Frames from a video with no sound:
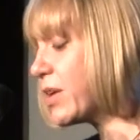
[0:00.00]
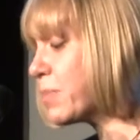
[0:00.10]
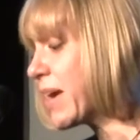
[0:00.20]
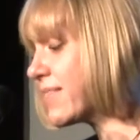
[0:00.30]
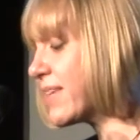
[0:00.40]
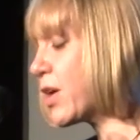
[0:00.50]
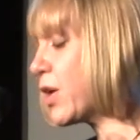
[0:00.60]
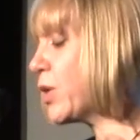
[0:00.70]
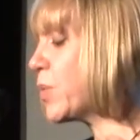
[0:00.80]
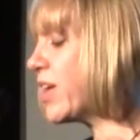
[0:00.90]
Mexico
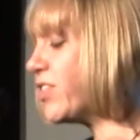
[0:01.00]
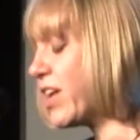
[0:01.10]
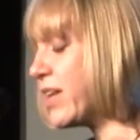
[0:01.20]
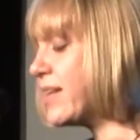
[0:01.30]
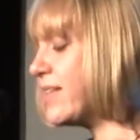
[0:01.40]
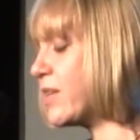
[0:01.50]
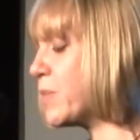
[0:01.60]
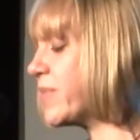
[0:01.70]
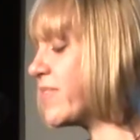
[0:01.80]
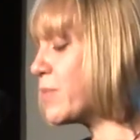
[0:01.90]
where
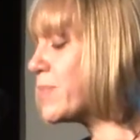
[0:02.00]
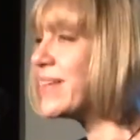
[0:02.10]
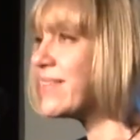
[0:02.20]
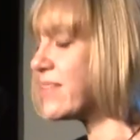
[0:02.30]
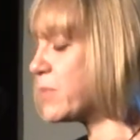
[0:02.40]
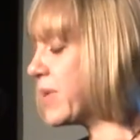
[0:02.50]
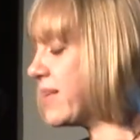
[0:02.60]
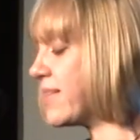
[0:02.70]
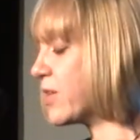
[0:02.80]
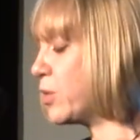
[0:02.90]
journalism submits to
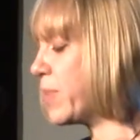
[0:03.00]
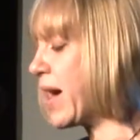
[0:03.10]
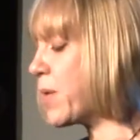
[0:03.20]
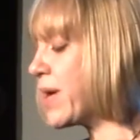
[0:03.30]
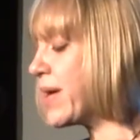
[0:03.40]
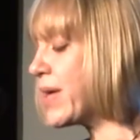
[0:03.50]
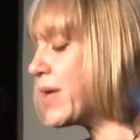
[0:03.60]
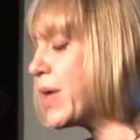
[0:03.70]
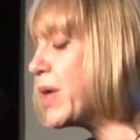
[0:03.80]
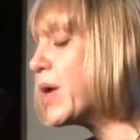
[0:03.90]
political power,
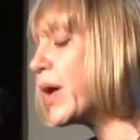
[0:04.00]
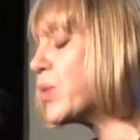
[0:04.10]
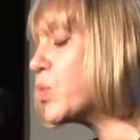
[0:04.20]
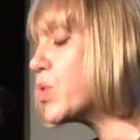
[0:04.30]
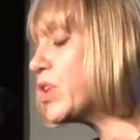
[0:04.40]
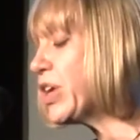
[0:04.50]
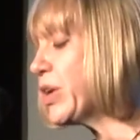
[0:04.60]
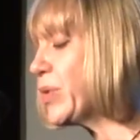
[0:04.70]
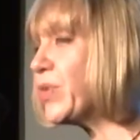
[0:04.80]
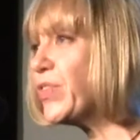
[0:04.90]
I warn
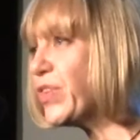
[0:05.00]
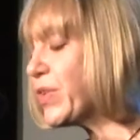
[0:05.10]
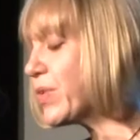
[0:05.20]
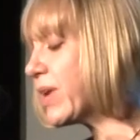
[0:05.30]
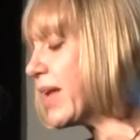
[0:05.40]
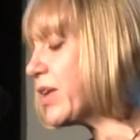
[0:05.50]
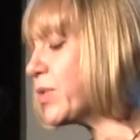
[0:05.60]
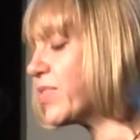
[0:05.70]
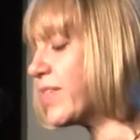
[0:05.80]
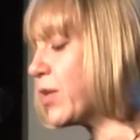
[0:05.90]
you, do not let
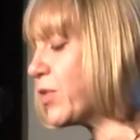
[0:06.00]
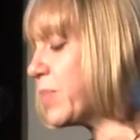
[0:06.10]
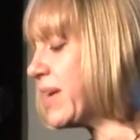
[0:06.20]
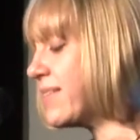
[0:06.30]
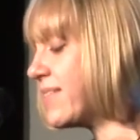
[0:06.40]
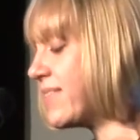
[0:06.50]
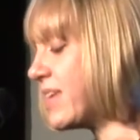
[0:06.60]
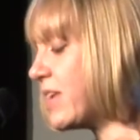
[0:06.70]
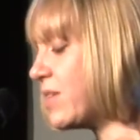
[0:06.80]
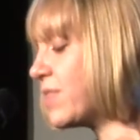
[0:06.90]
yourselves be
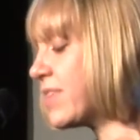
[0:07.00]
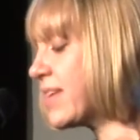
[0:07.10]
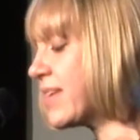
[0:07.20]
deceived.